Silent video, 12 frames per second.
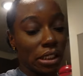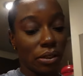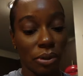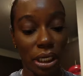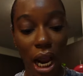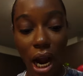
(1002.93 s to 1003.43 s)

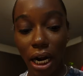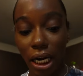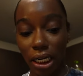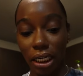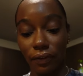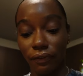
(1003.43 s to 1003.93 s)
We
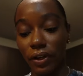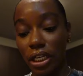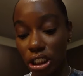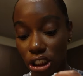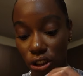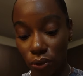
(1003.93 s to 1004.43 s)
are
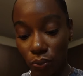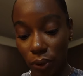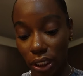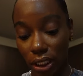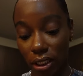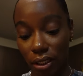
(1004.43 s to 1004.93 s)
finished
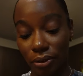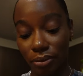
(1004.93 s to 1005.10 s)
with,